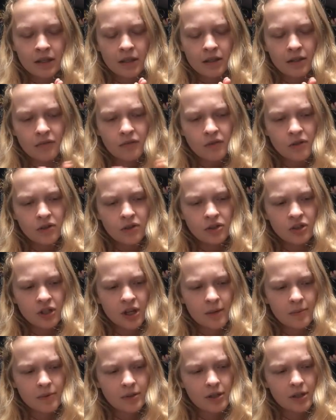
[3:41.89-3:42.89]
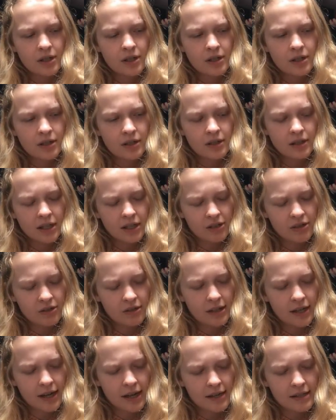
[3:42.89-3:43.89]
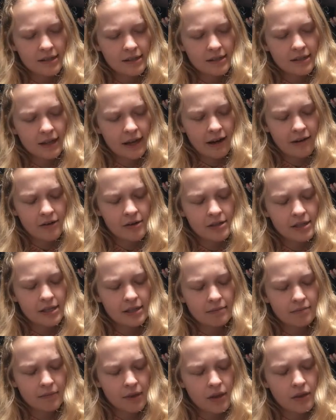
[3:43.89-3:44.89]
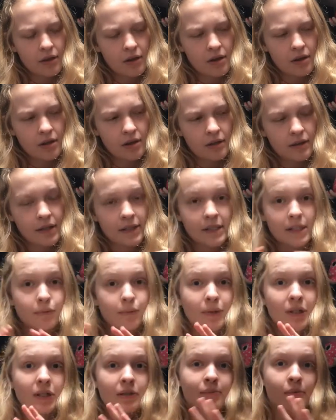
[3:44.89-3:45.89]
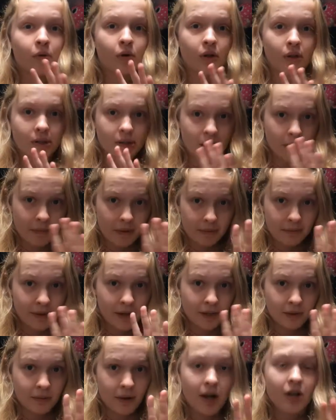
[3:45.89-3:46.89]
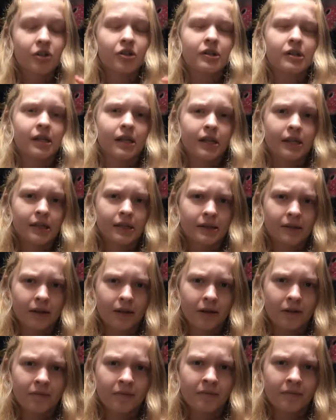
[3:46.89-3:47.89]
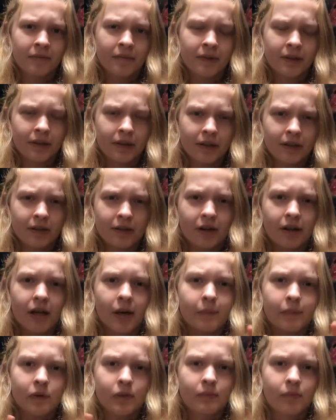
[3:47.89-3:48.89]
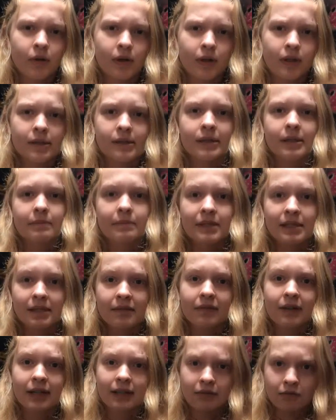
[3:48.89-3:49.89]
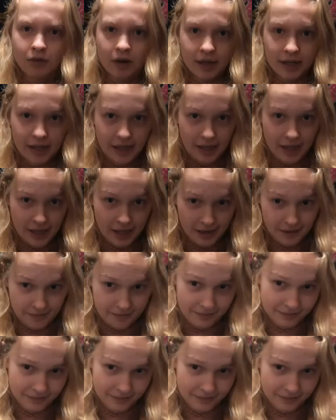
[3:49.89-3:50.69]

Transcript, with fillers: The first chapter literally has Cerys' mother. This is where the spoilers come in, by the way. I should have said at the start. There are a couple spoilers specifically right here.